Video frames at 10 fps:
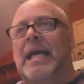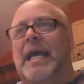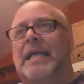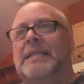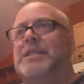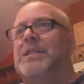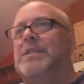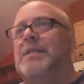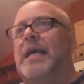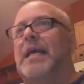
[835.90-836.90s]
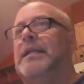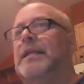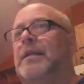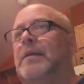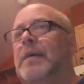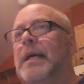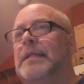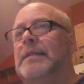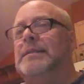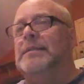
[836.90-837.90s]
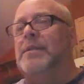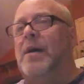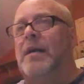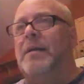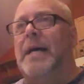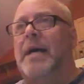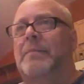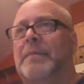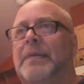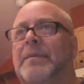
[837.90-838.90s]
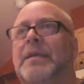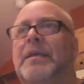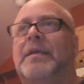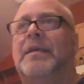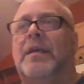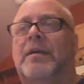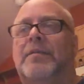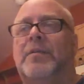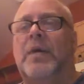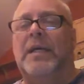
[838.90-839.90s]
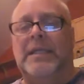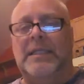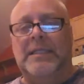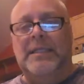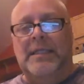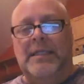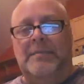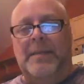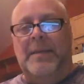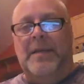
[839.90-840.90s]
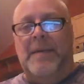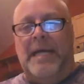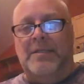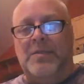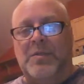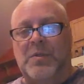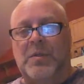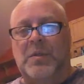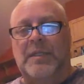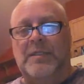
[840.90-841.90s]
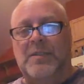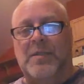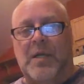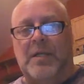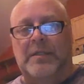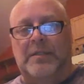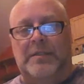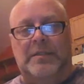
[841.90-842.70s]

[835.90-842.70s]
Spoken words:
and she's like, "Well, let's talk about maybe if you want to maybe go back to school and start